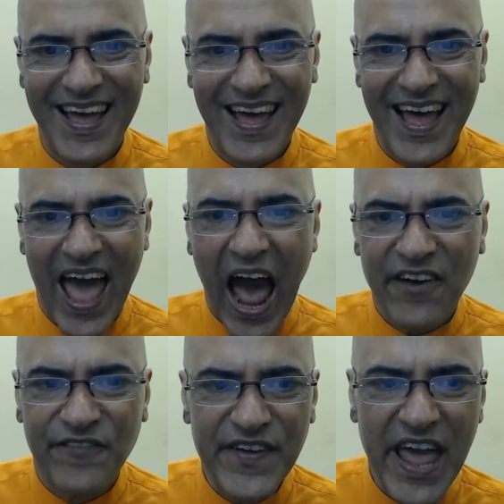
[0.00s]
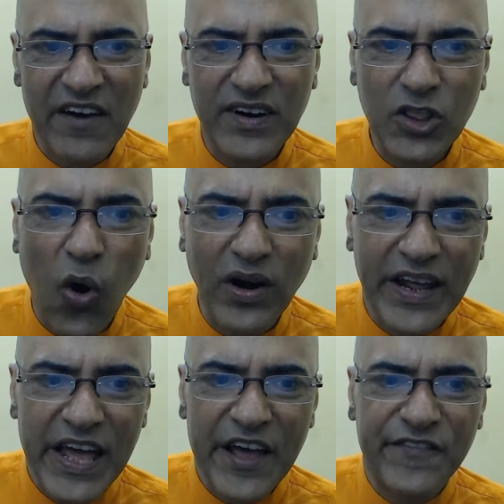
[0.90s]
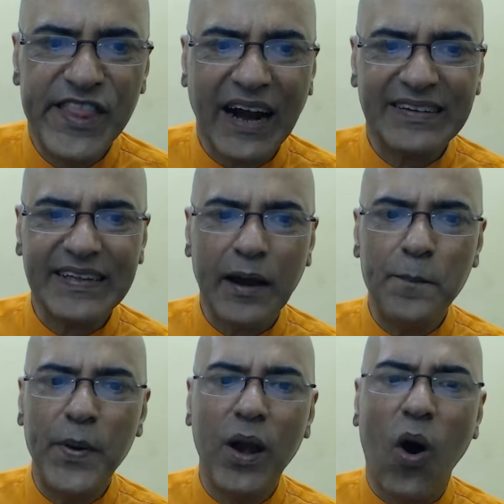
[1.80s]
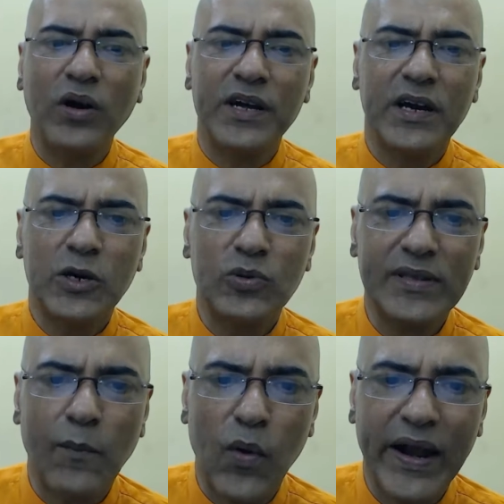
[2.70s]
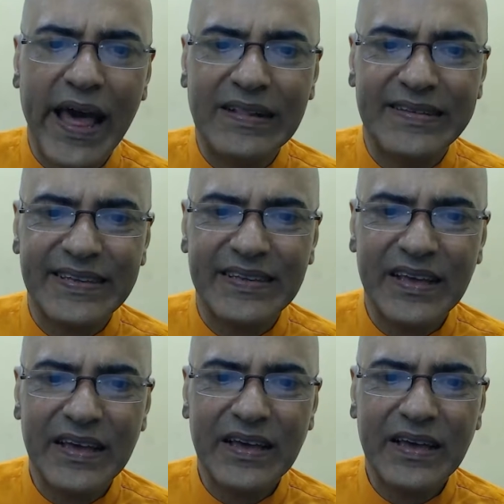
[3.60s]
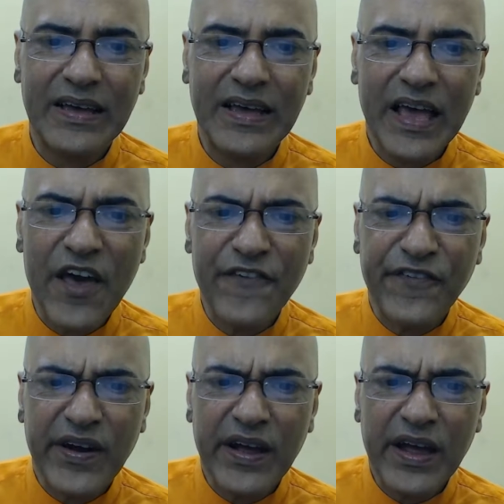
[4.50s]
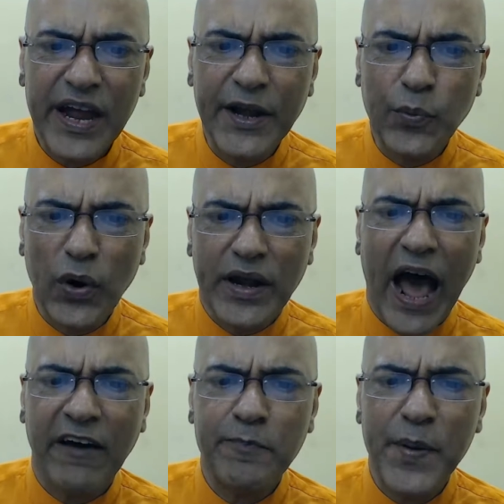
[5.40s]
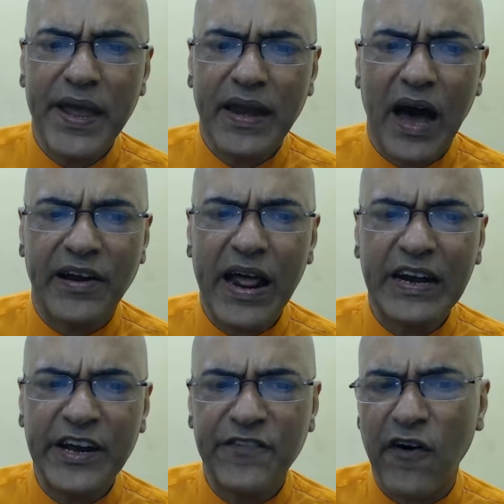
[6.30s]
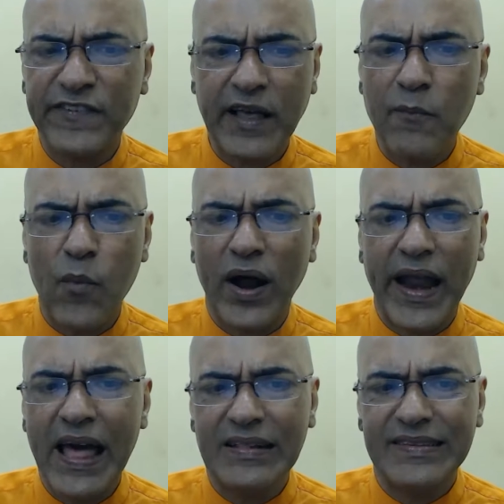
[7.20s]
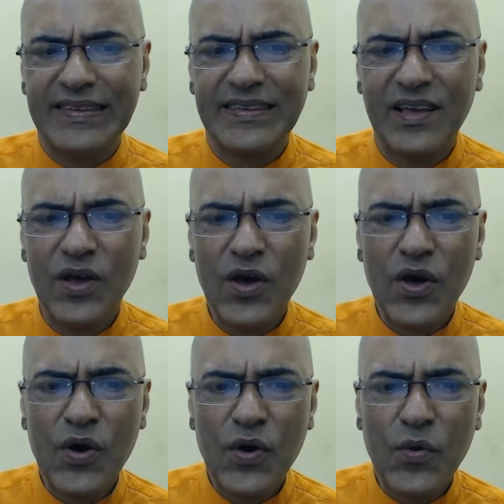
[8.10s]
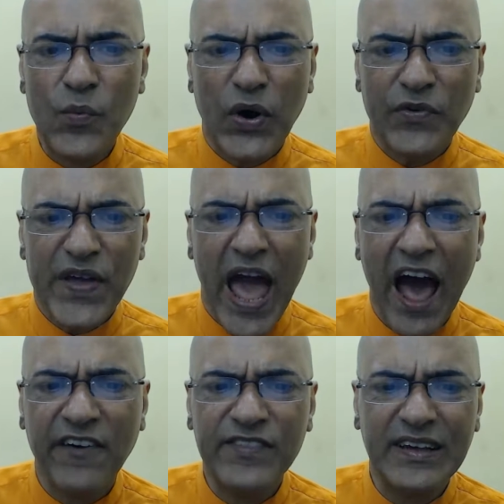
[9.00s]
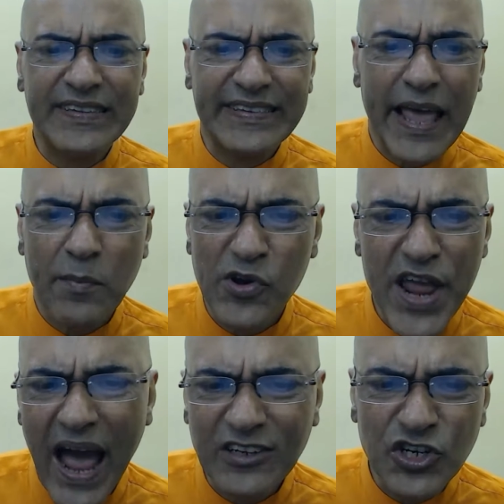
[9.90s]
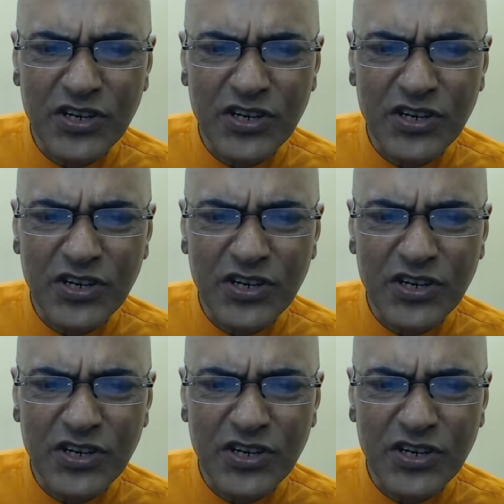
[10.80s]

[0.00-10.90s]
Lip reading: Have we ever thought if that son belonged to someone else? If it would have been a relative of someone else, would we have the same reaction?